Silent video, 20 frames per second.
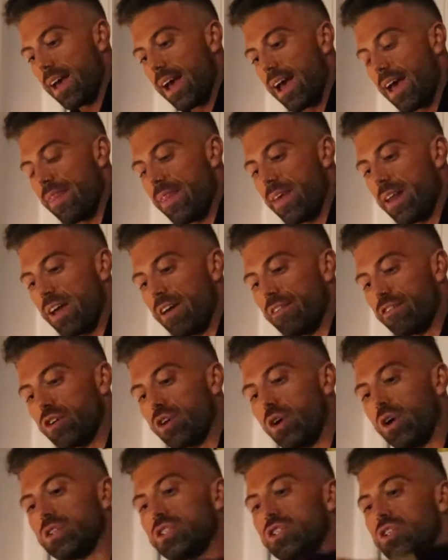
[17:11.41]
And then I've
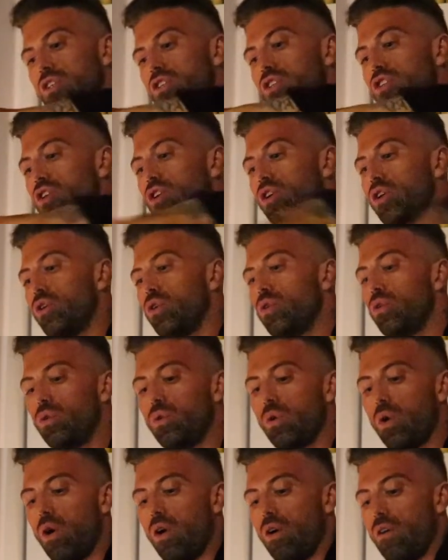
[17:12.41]
got
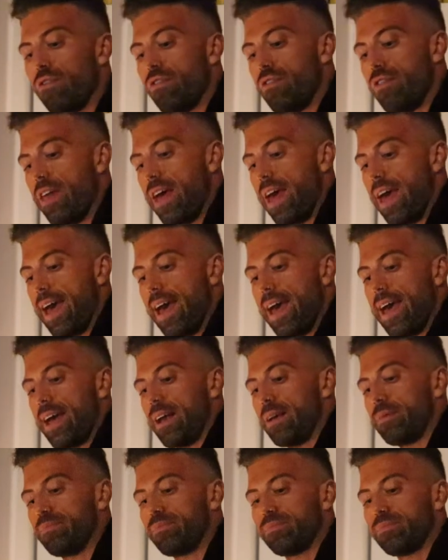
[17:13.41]
two of their,